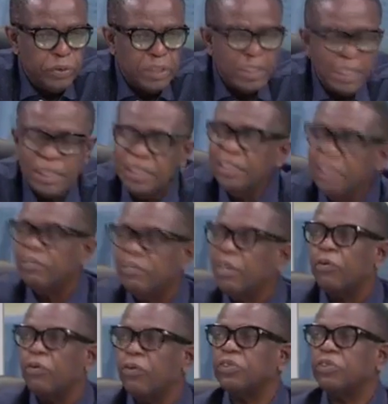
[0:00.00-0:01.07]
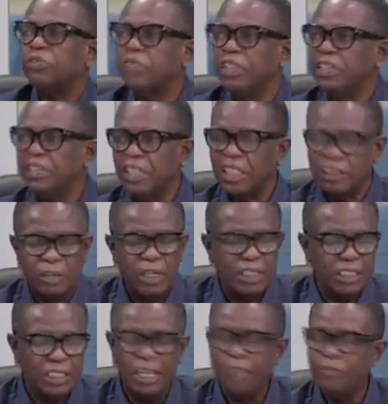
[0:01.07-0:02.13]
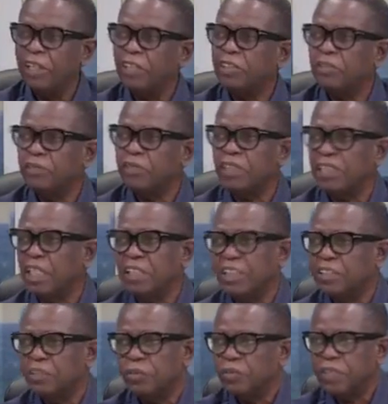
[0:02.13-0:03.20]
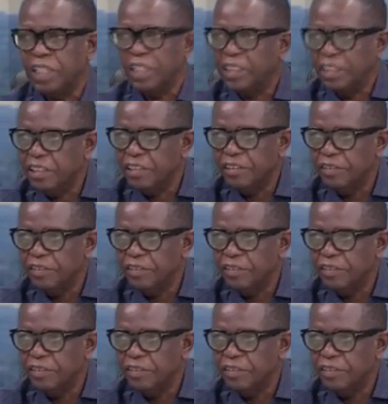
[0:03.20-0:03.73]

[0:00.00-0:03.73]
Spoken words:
setting the record straight as far as the governance of this country is concerned.